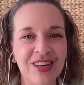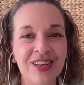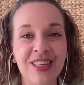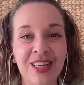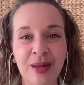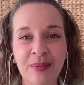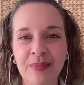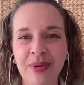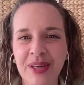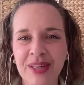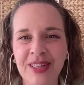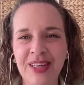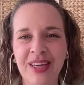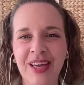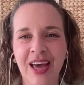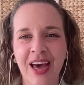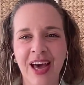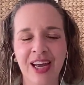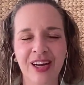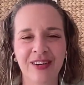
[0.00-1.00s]
Team building,
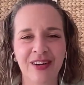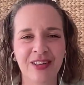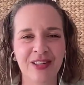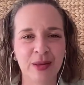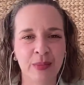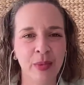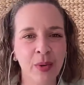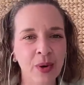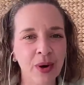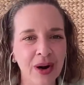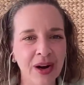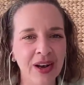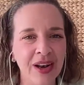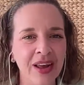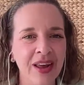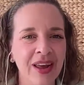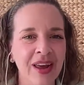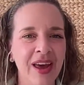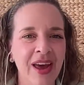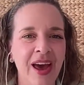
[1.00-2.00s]
hiring support.
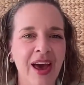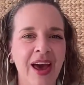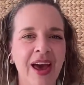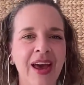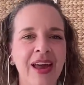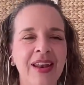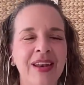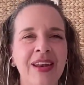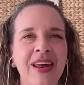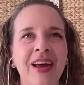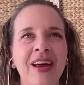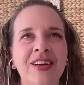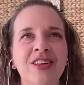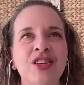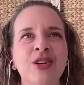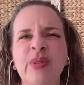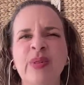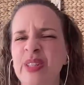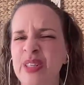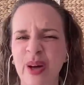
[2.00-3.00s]
And she
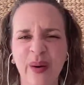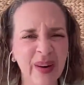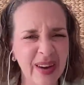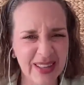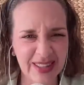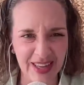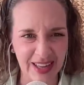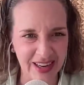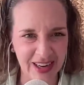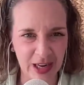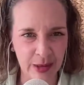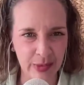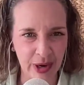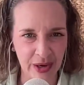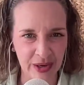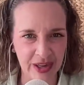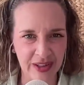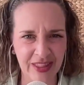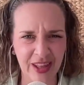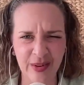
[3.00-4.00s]
was so excited about
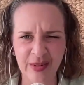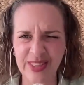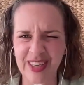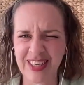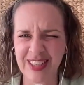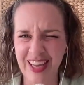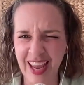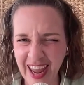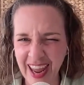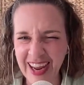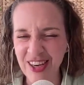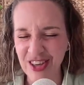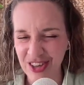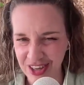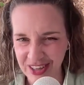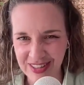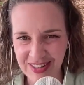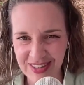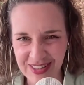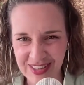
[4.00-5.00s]
it that it was
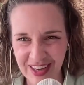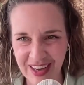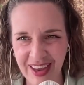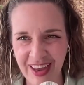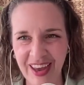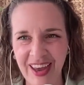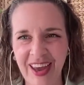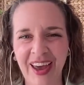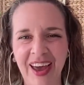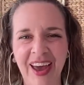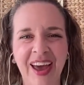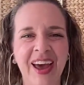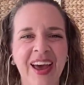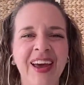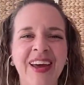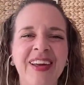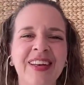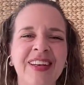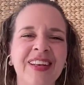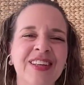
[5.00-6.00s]
contagious.
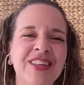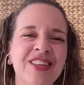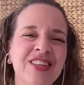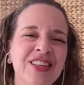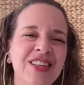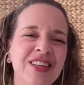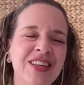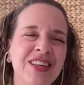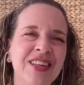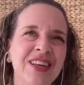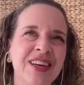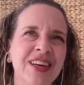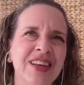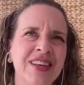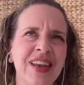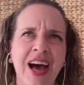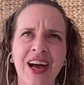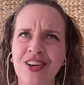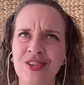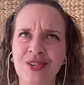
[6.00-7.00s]
And she
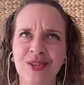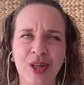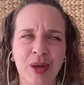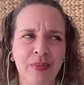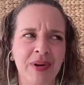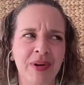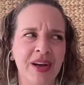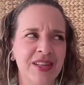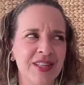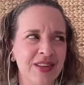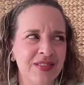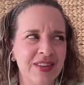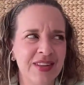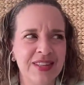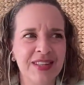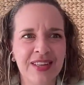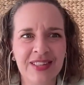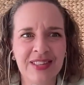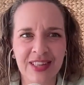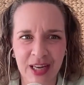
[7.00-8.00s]
naturally, because of
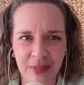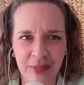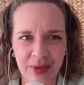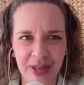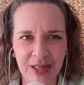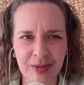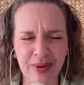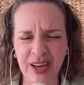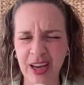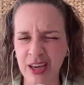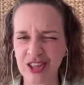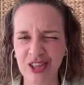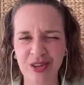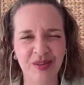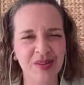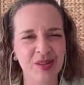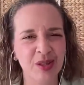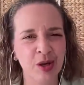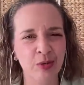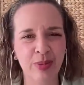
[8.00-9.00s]
this excitement, because she
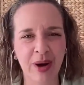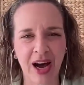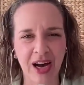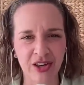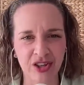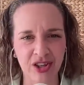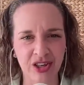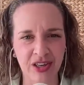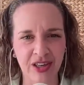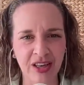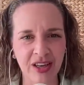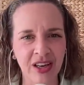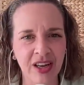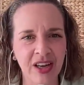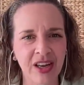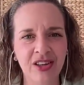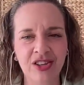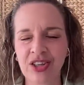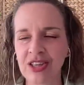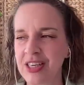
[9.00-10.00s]
was so passionate,
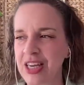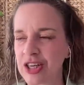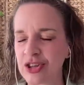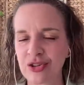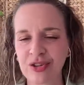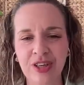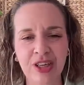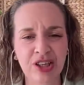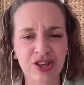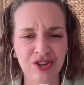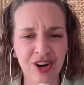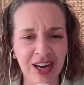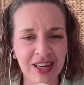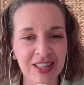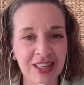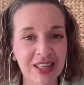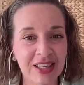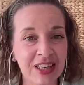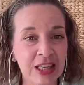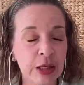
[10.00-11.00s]
she naturally
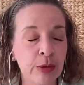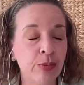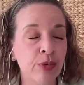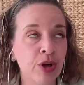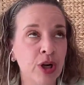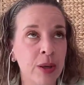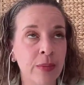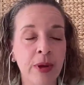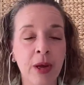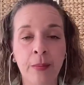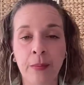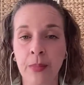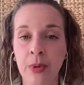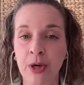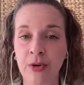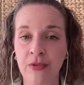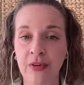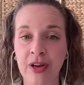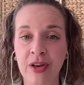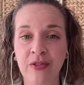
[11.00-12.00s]
attracted these premium
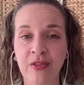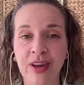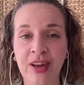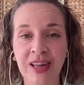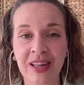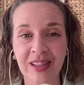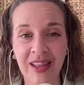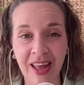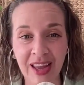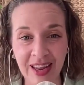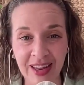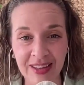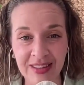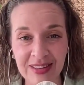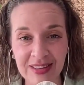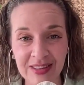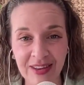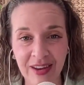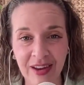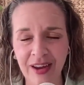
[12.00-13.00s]
perfect fit
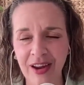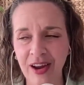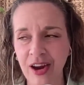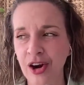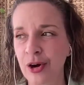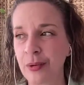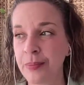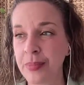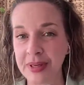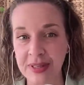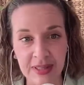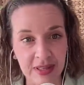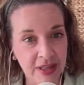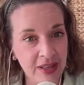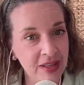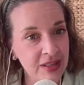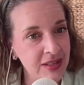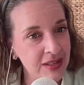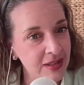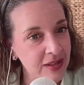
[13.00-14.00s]
clients. Her
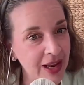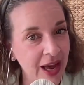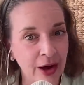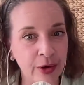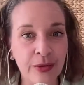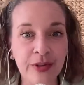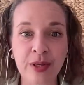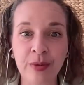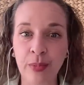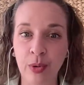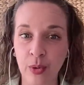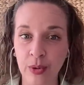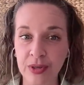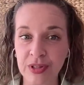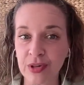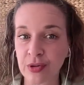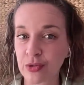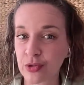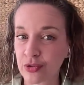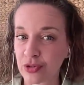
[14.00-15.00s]
business now
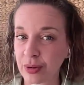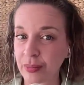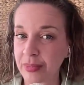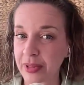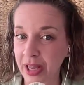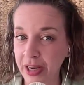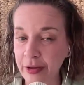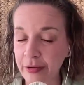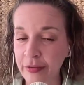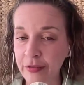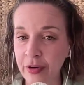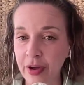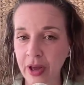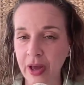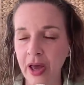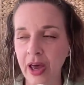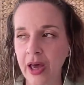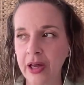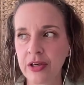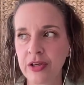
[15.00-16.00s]
supports her dream life,
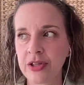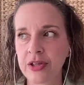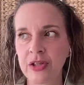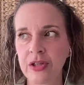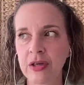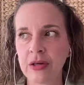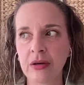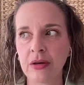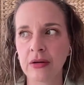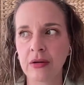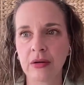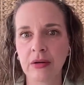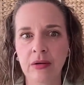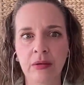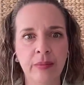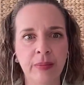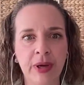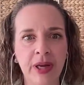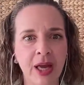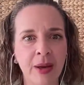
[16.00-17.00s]
and she
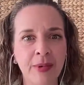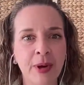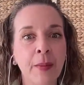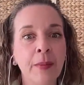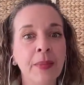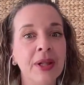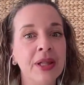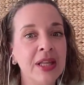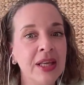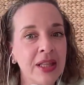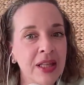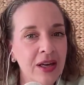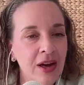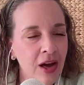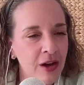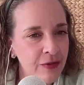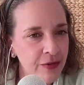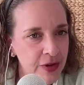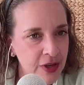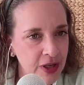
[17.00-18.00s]
became completely
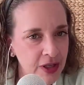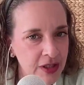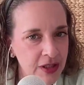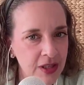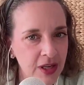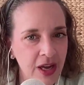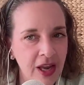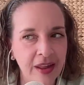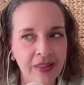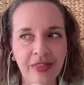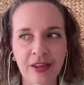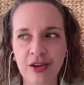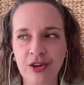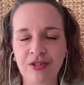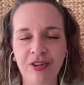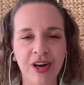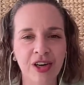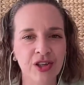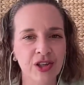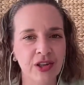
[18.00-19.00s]
confident in the
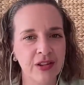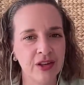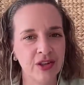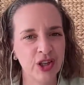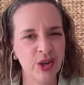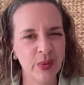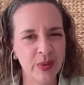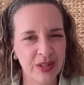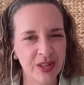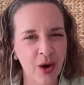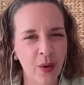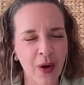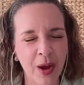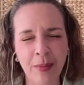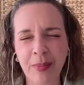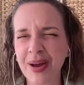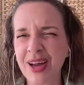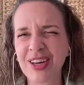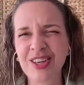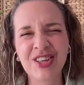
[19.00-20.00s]
direction that she was going
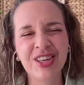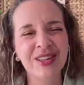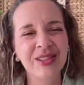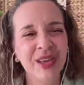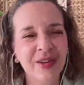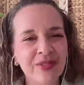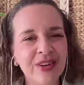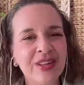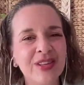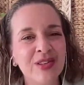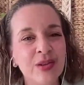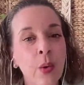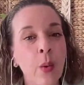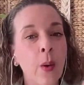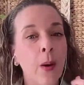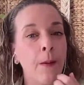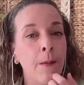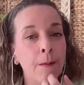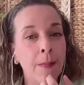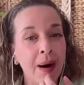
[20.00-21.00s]
because she loved it
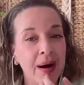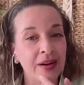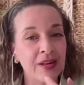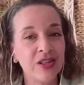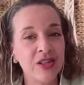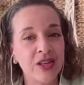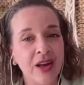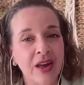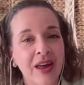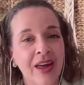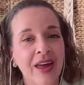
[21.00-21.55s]
so much.